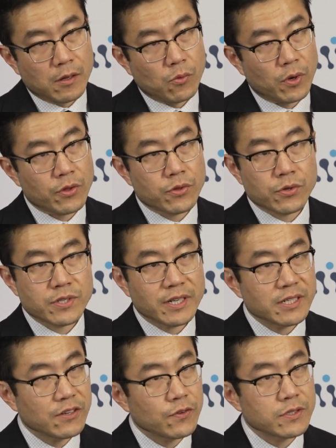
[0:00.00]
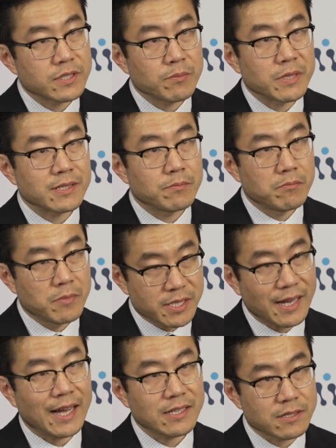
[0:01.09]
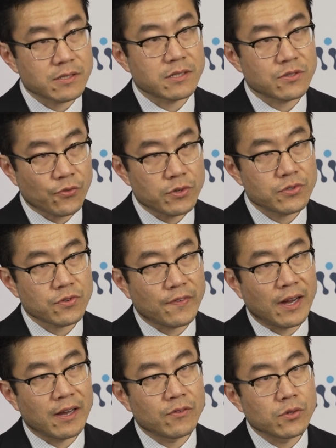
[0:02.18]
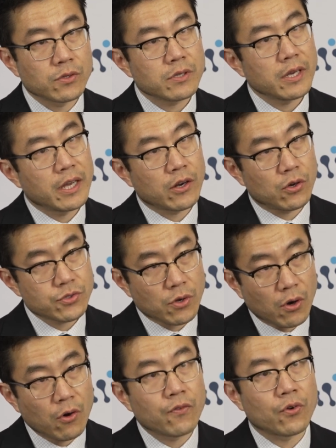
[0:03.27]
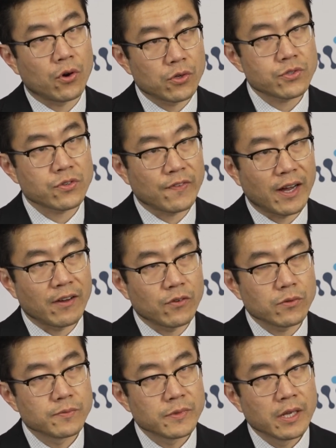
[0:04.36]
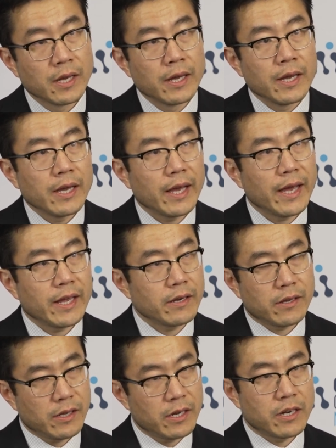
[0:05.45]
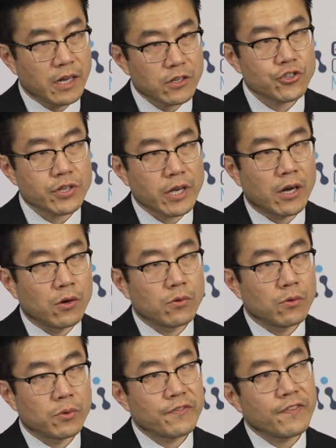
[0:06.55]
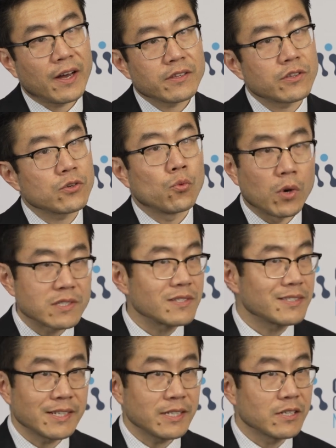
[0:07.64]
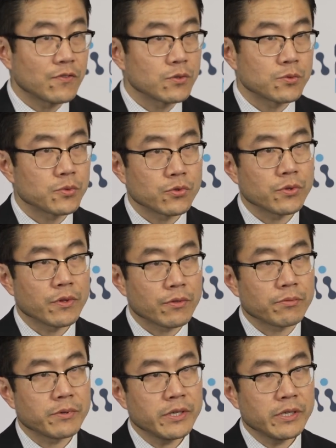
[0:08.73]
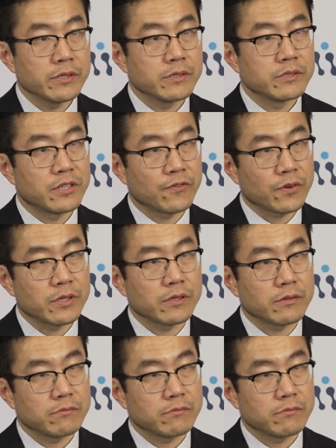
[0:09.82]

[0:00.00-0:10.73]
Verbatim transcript: whether there's any difference in metastasis-free survival and also overall survival. And in a nutshell, we found that there wasn't any difference between the three different